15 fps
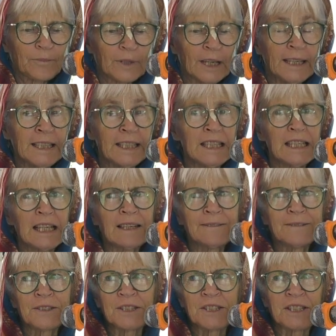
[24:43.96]
And he
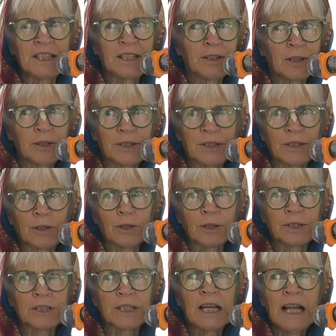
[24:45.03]
loved to sing those
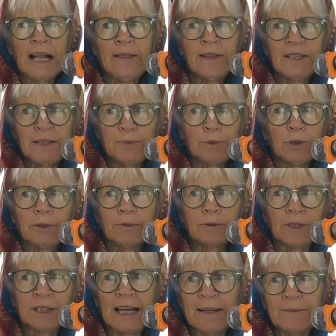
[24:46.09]
songs. There's
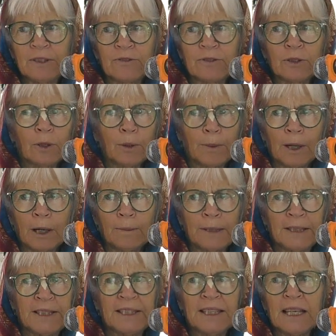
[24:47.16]
beautiful tapes of Srila
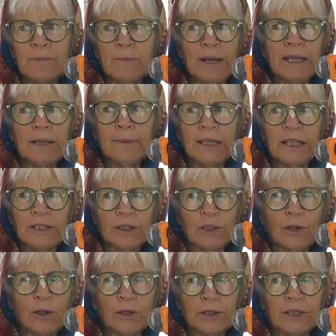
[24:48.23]
Prabhupada singing many, many
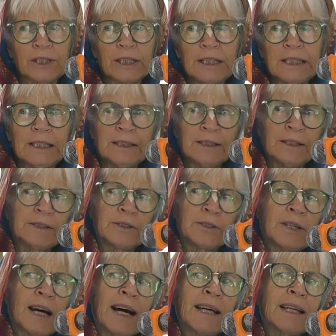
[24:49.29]
songs that
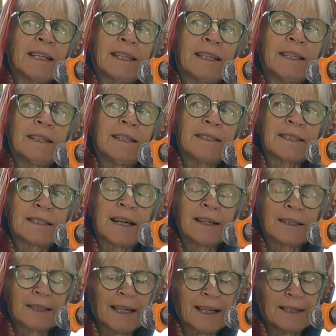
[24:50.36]
you hardly hear
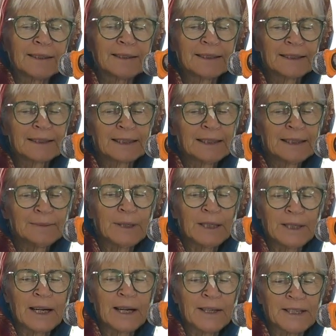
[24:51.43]
sung now, but
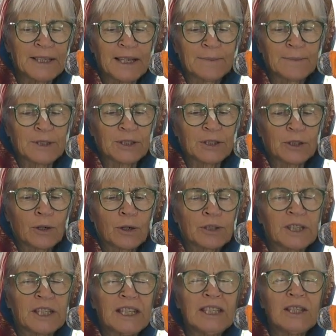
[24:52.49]
Narottama's
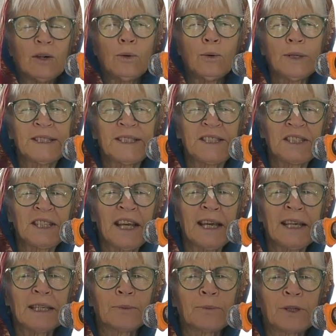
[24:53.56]
songs, and he always
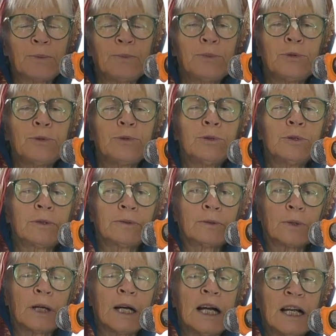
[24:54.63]
sang them with a
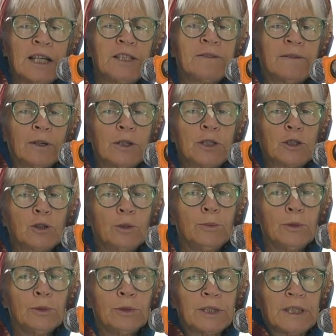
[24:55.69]
beautiful devotional
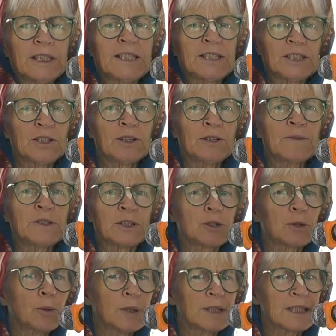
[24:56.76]
mood, and his servants
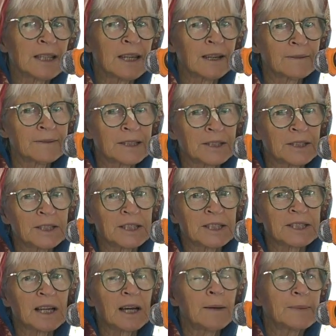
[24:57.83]
always loved to
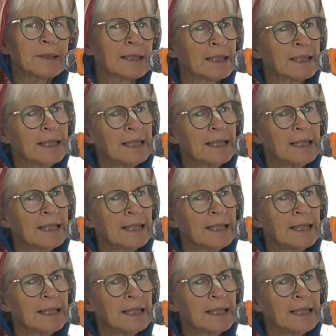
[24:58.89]
just come and